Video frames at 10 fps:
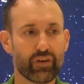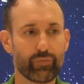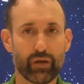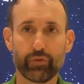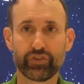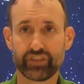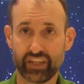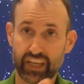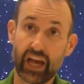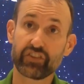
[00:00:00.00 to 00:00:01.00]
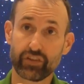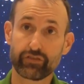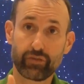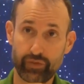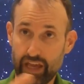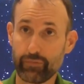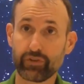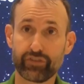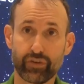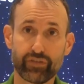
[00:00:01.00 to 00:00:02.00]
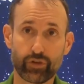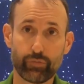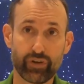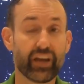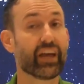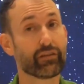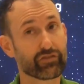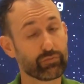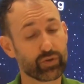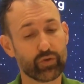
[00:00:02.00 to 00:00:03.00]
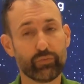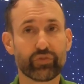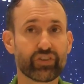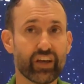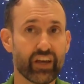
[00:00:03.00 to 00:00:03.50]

be able to take gases from the atmosphere of Europa and from plumes